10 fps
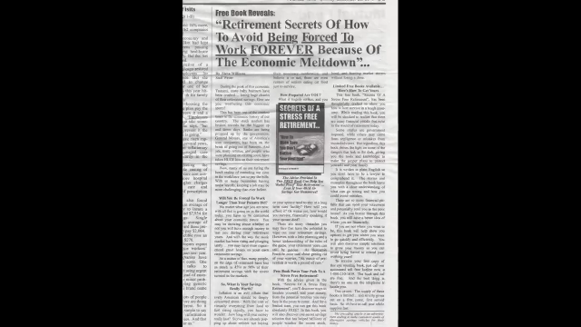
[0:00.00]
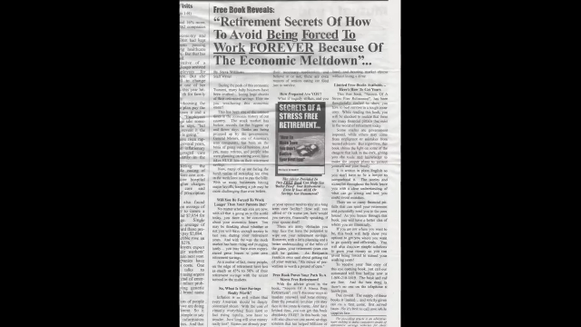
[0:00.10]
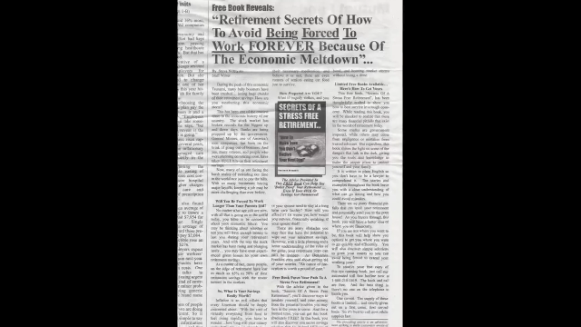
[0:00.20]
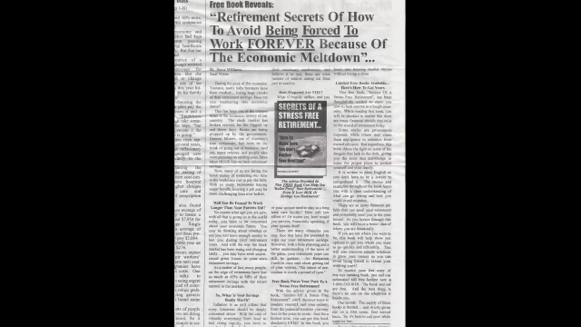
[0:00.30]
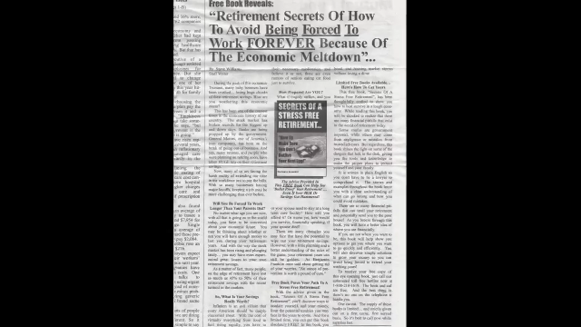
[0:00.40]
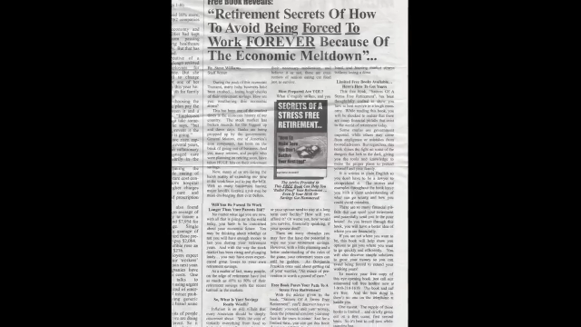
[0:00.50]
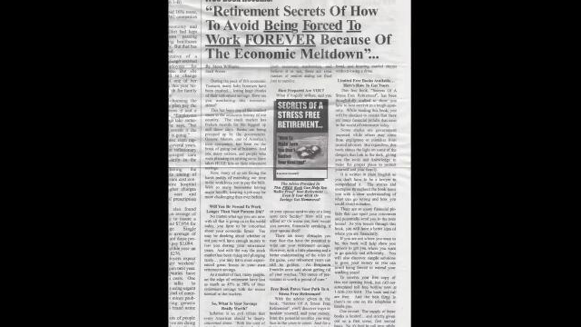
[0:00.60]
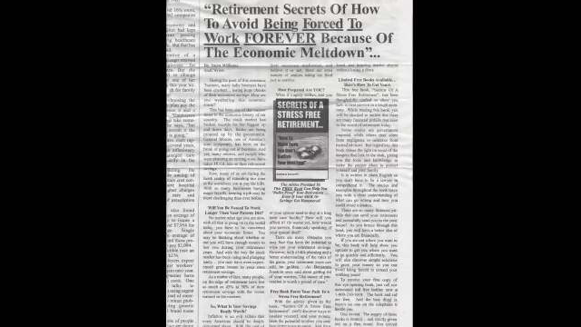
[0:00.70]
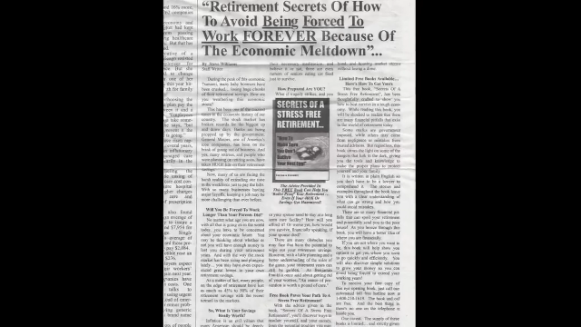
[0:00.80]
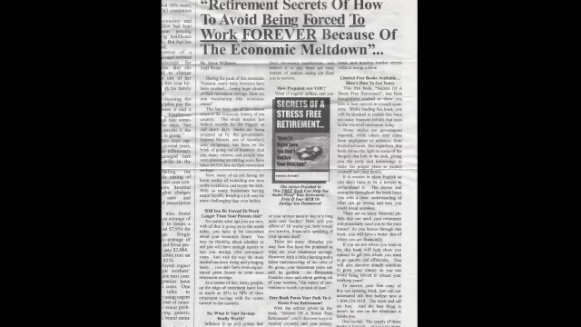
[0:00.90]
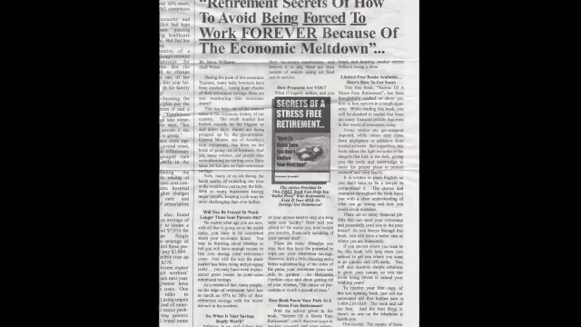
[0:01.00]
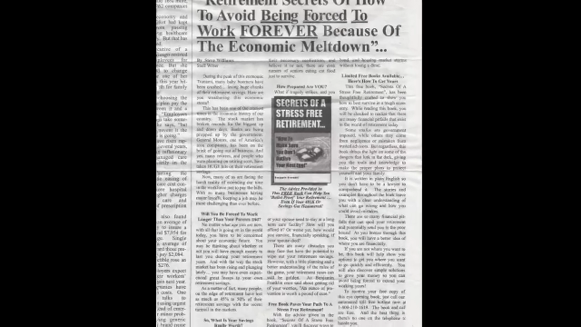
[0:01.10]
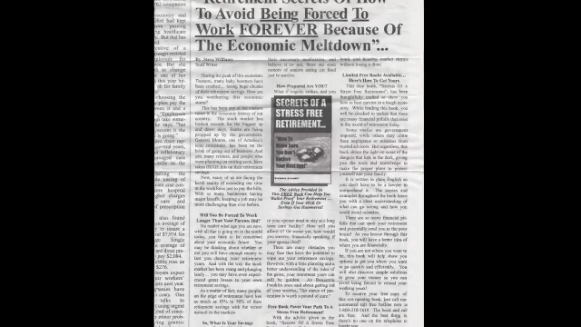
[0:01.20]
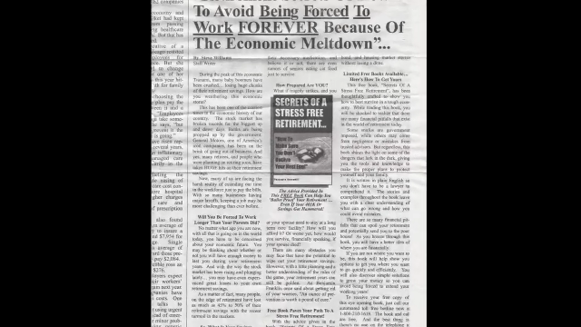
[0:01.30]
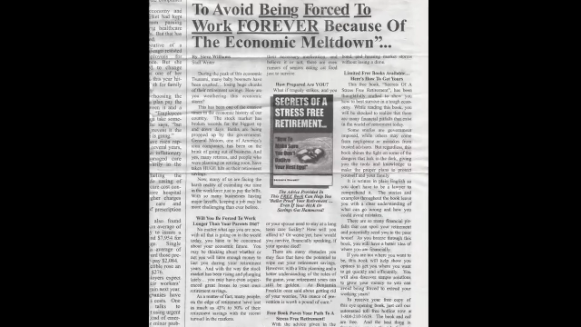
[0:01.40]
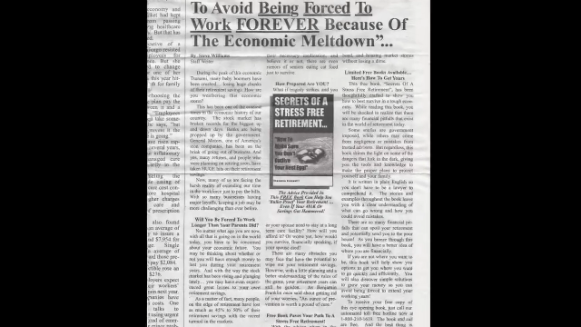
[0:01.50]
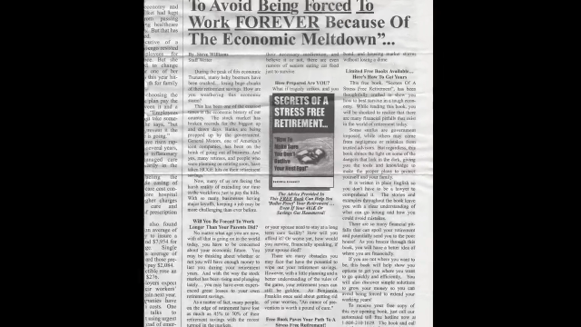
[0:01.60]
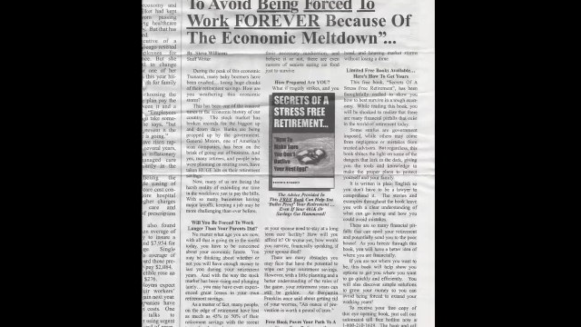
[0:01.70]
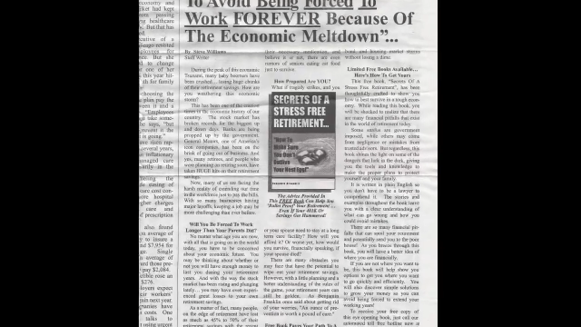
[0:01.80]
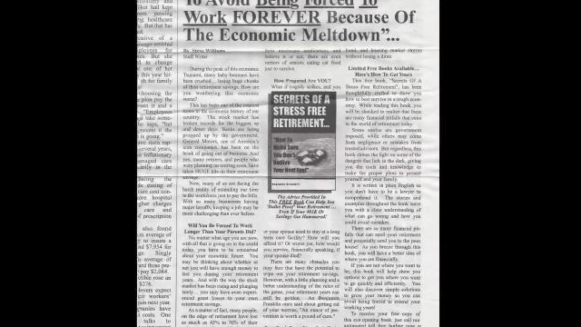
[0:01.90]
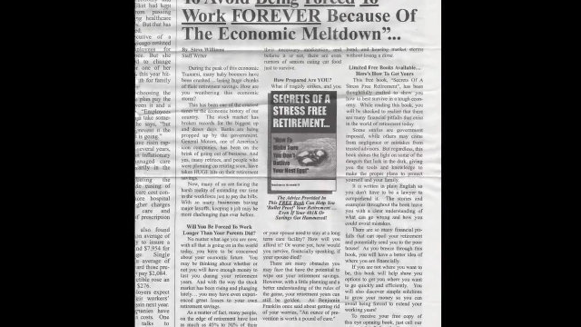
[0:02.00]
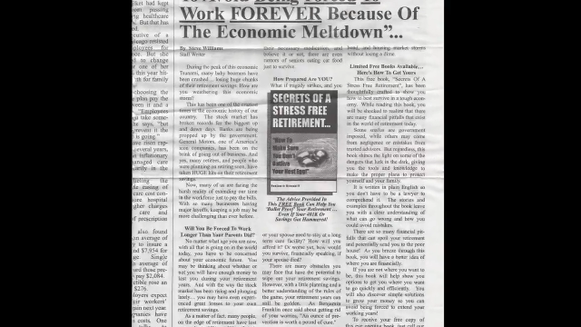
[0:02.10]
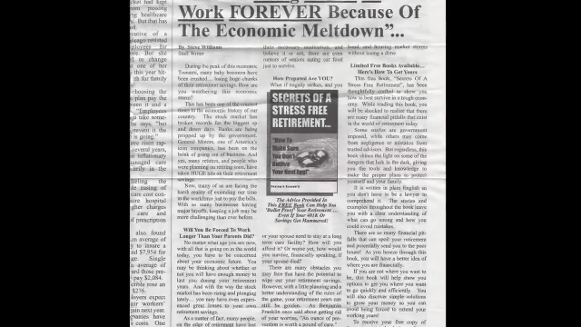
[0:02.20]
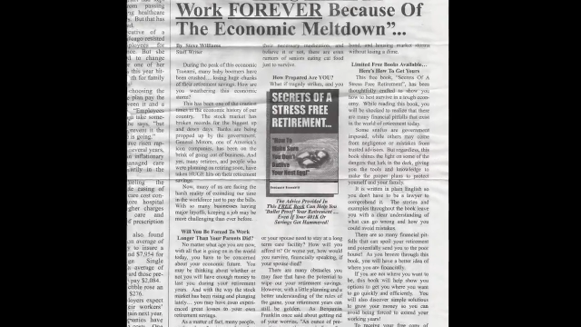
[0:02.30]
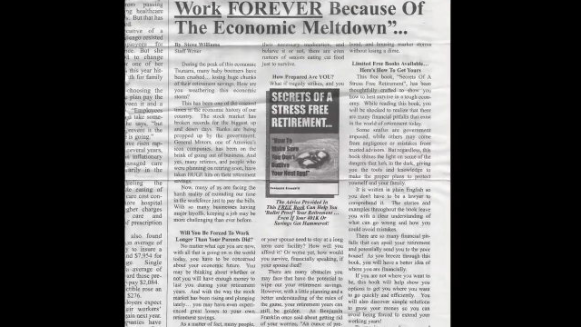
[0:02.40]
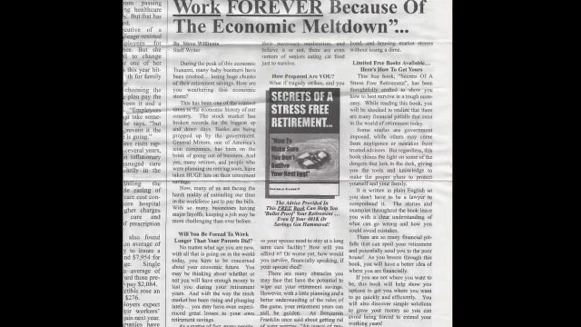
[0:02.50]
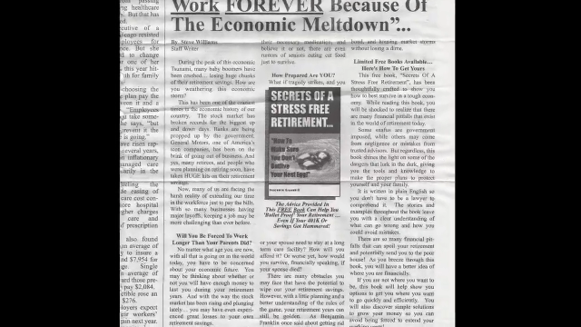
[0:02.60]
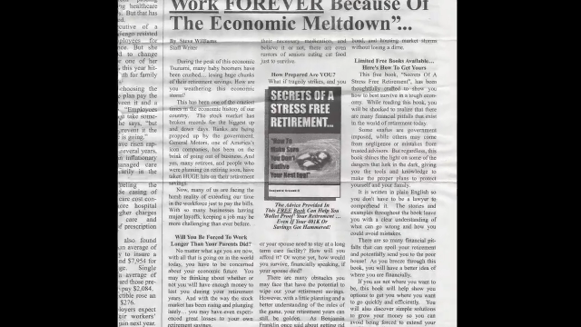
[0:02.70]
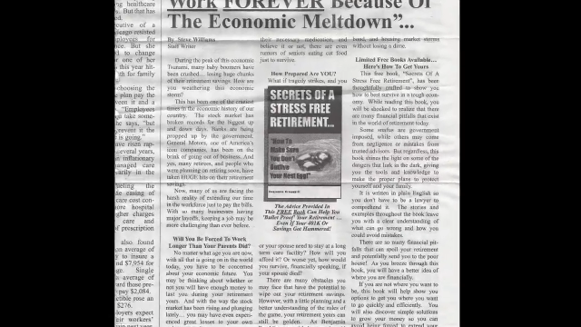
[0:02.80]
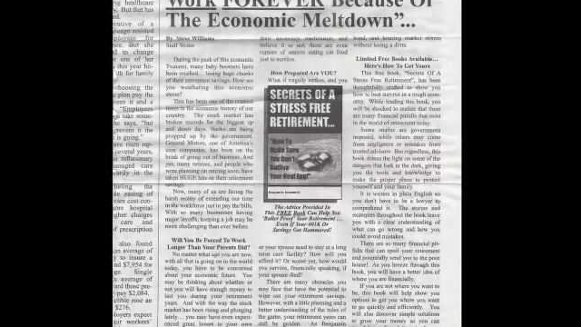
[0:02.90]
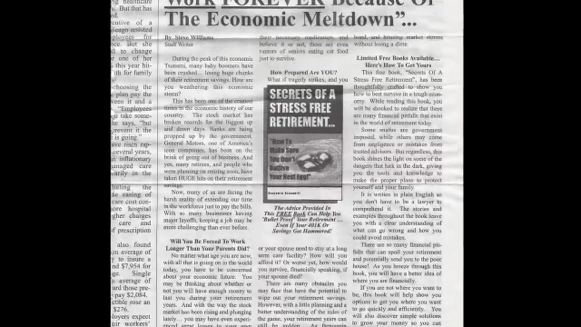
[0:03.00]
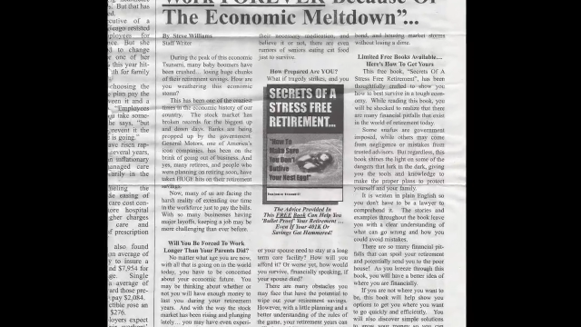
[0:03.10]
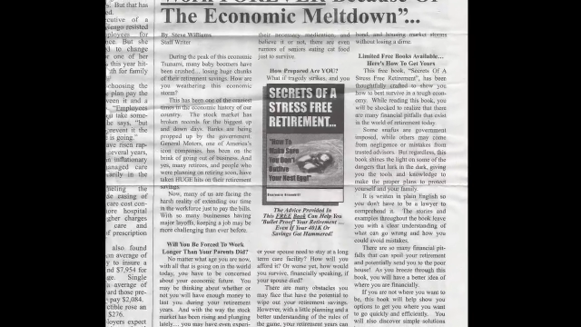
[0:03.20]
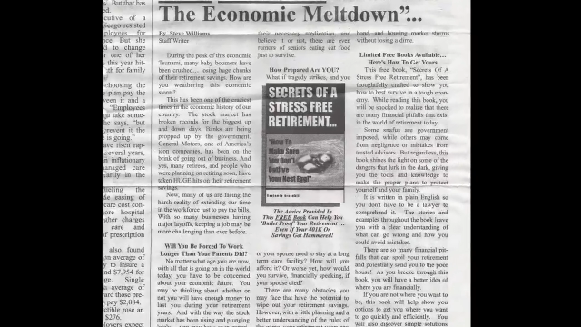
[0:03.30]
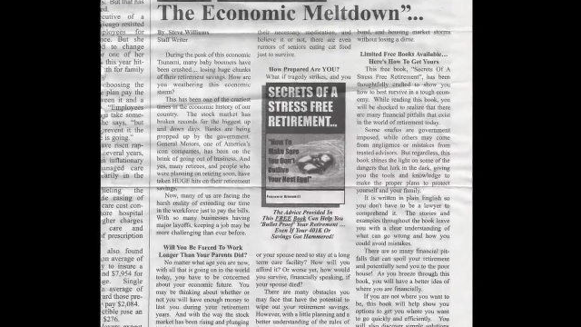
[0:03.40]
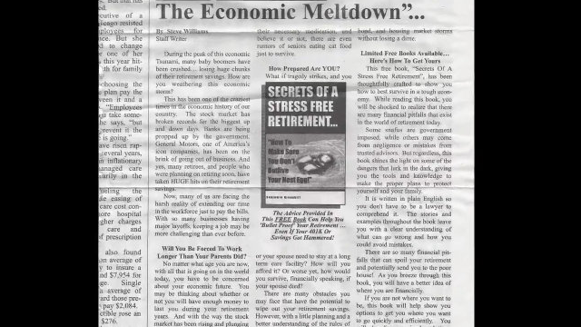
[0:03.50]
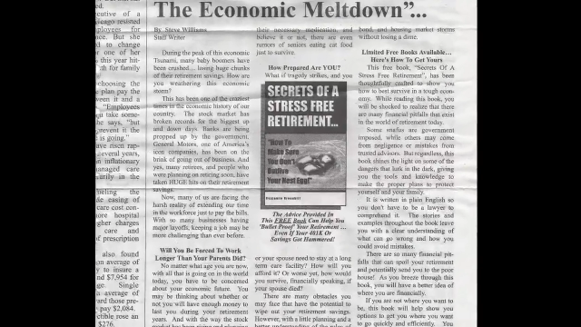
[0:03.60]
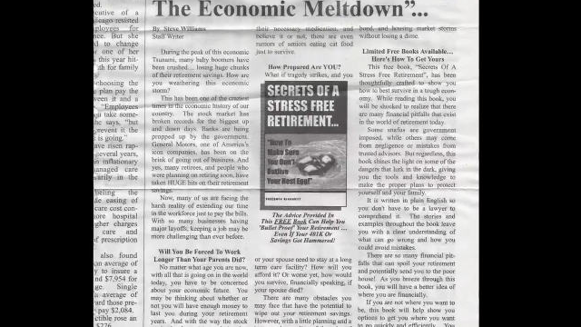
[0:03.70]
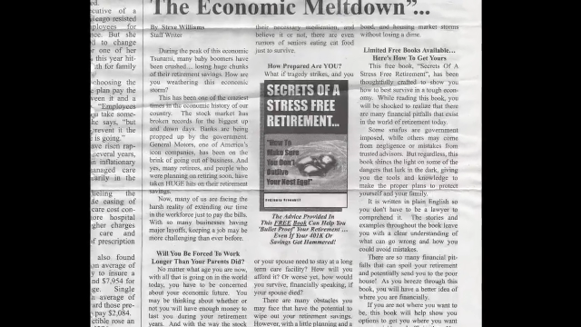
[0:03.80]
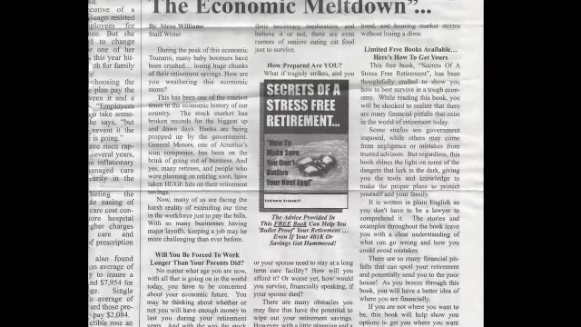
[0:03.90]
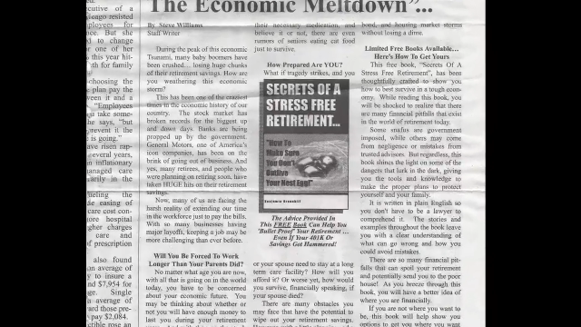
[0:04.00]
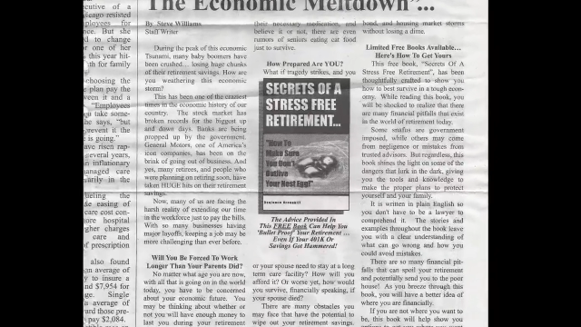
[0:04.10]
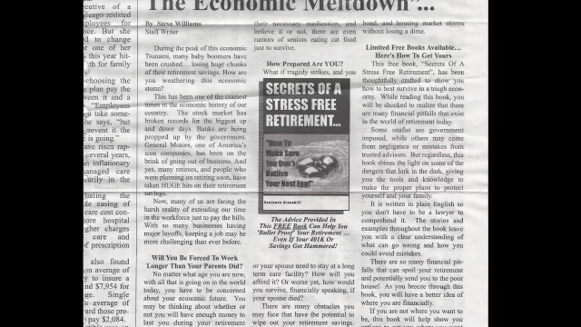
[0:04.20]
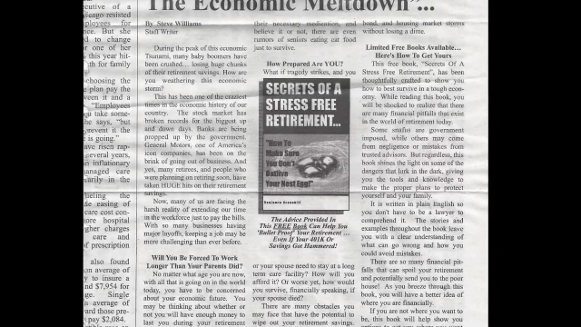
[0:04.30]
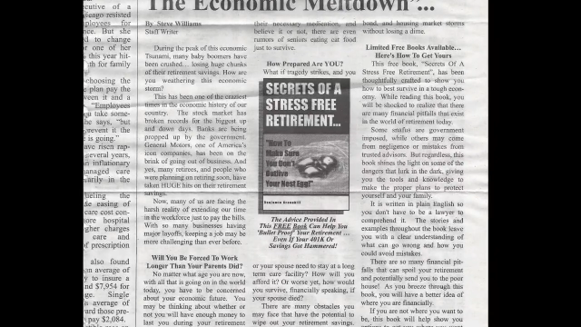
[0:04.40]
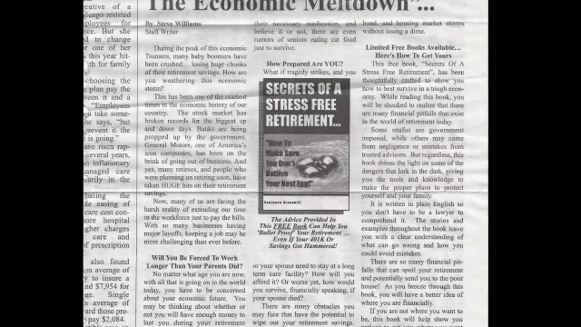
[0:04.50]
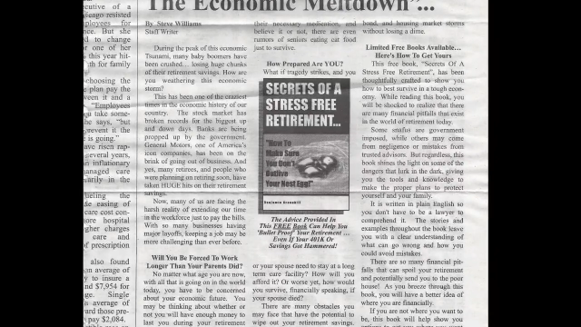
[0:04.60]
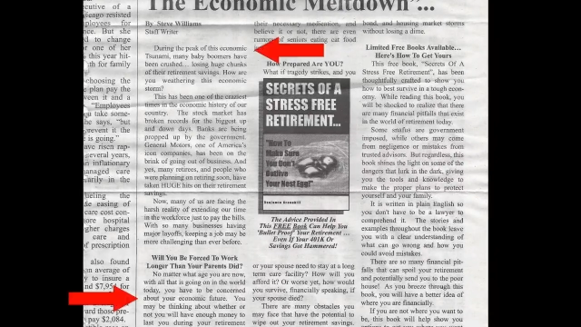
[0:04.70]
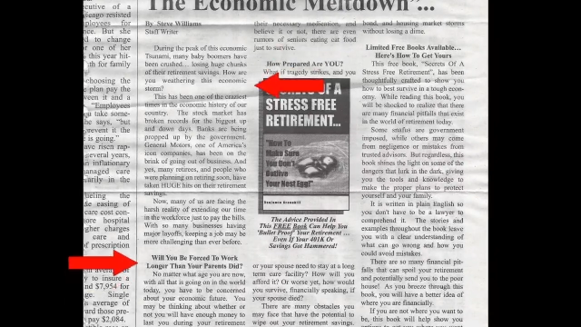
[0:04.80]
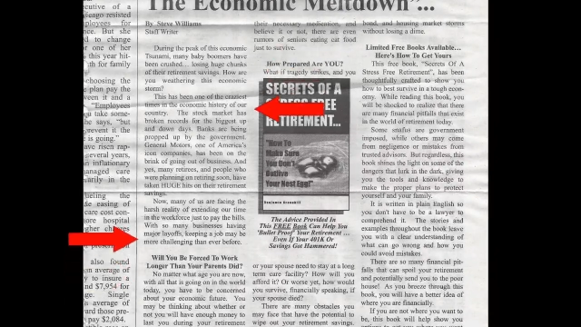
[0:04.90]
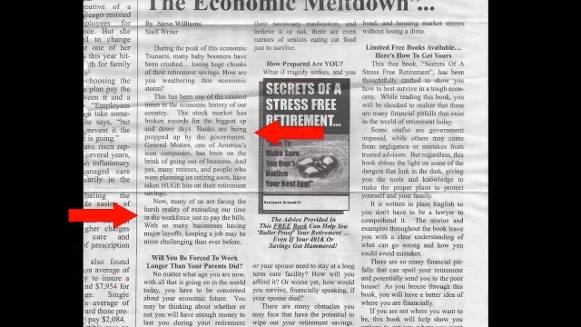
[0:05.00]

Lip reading: (no speaker visible)